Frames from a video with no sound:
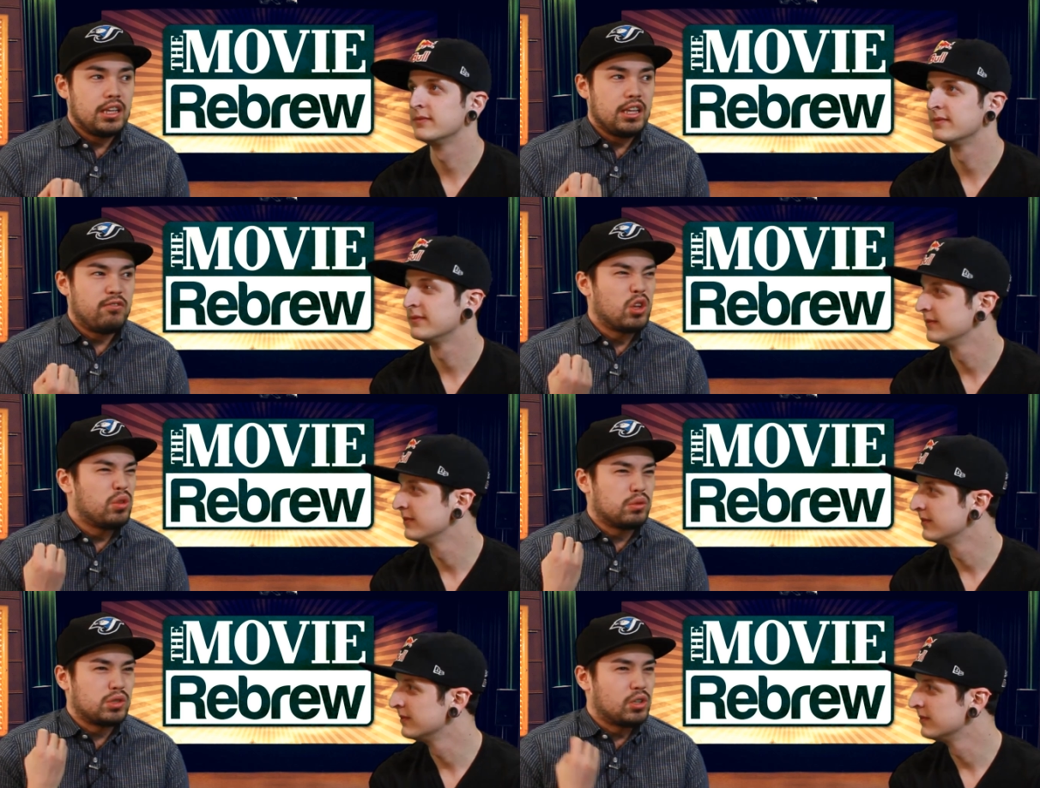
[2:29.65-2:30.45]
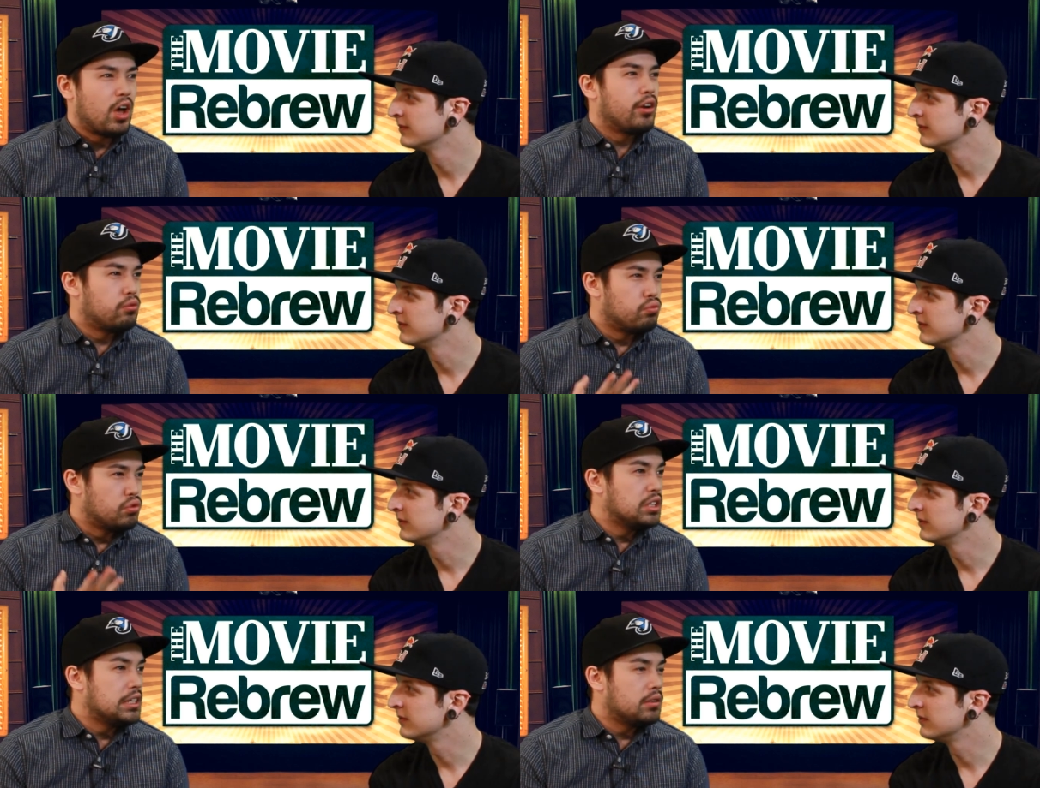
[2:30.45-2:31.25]
Speaker 1: Even though there was a lot of
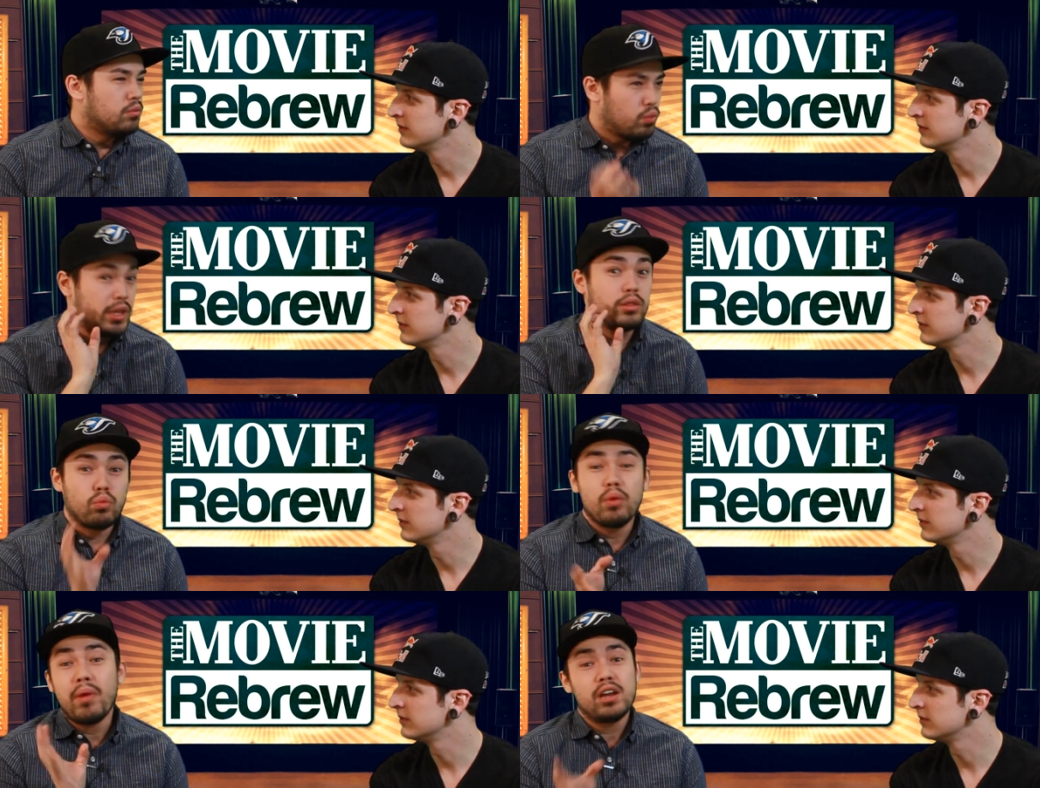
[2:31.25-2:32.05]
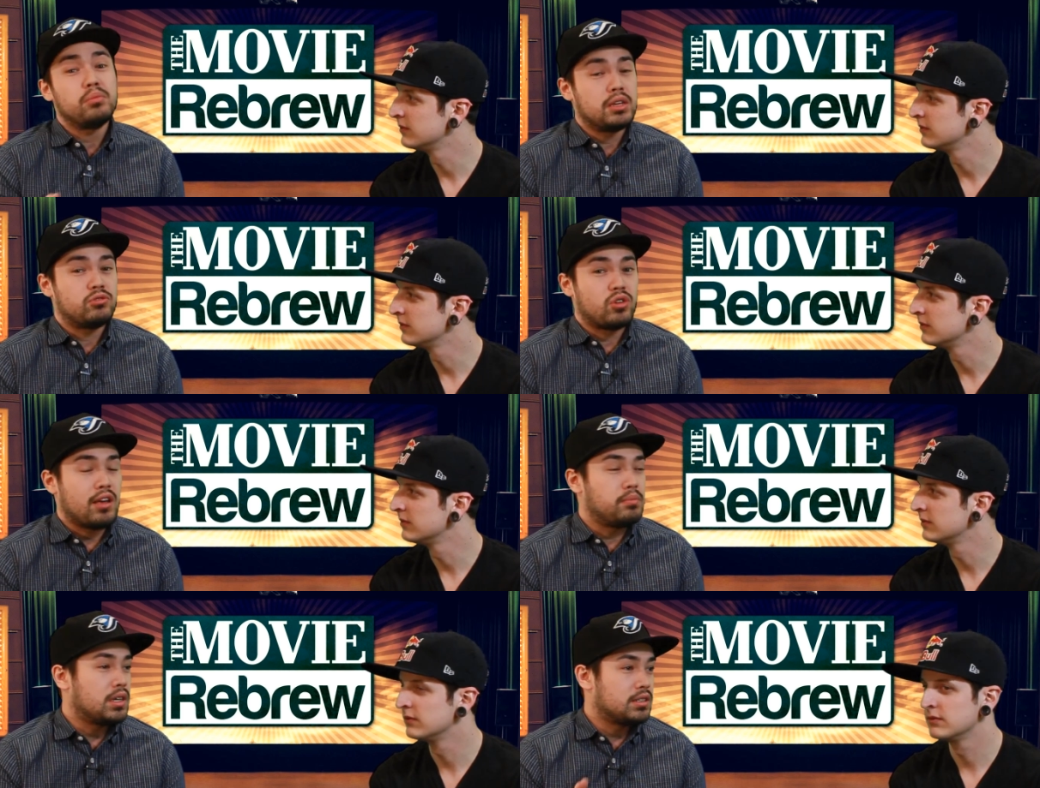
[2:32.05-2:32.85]
really, it reminded me of
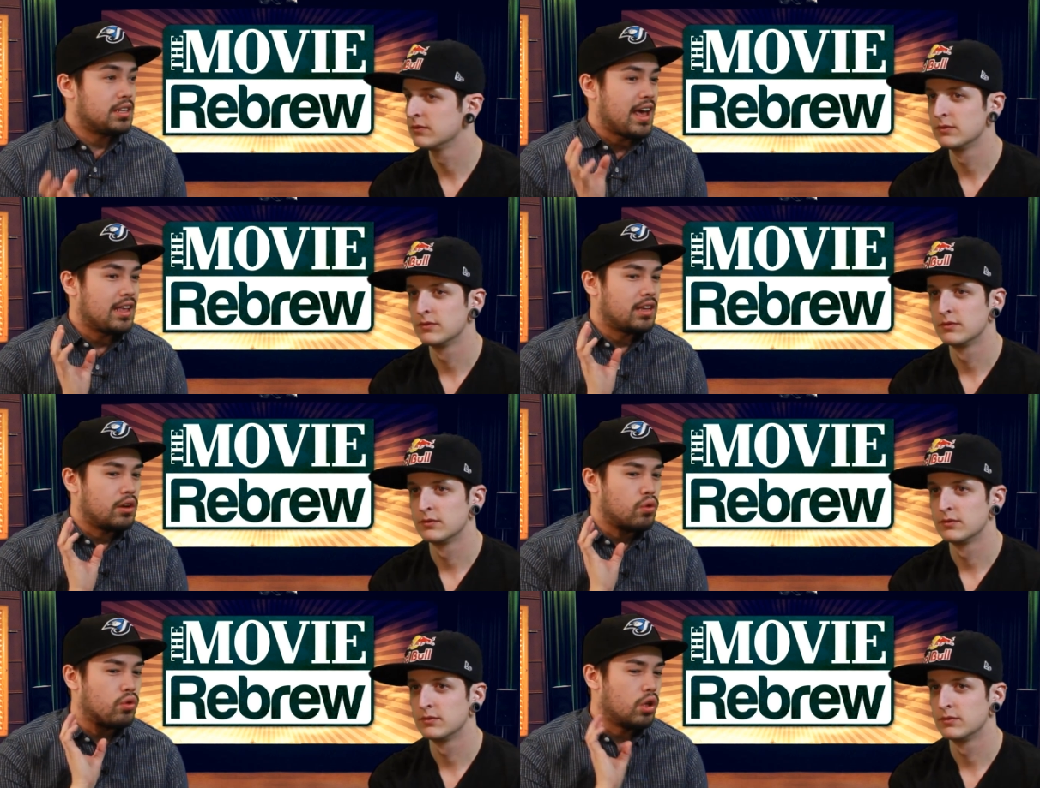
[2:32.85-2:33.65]
Drive because it had that whole